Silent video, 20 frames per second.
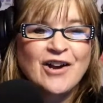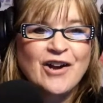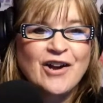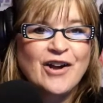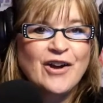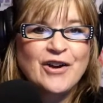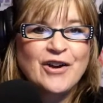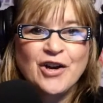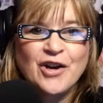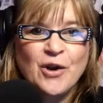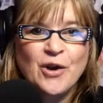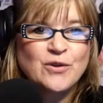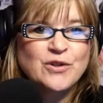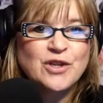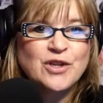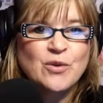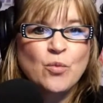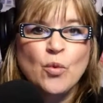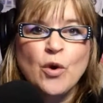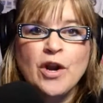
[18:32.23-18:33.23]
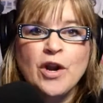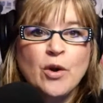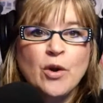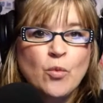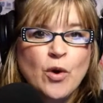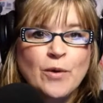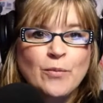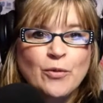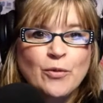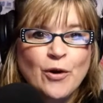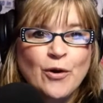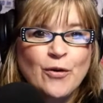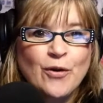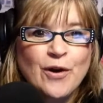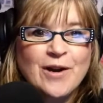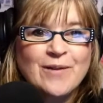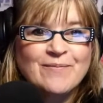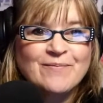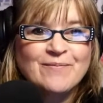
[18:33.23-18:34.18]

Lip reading: on a coaching one-on-one program.